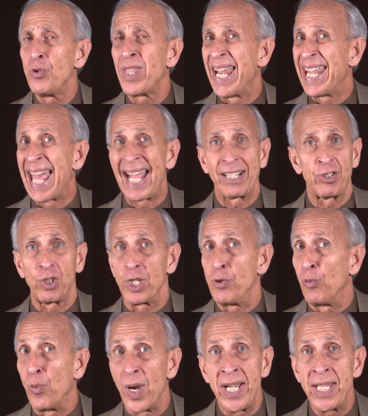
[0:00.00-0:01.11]
that actually
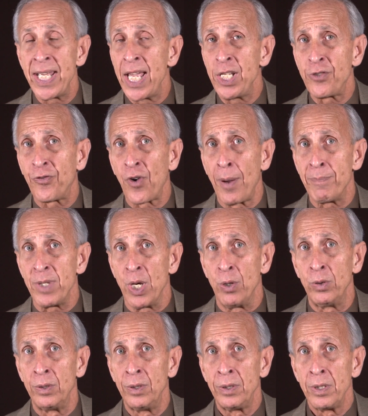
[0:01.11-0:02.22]
radiates from
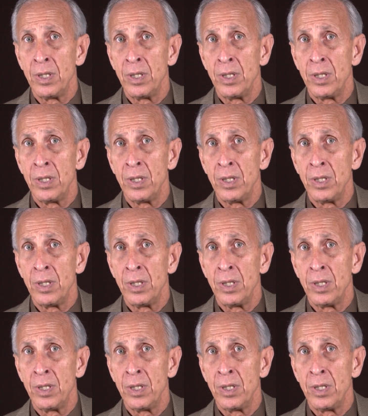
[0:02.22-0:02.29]
you.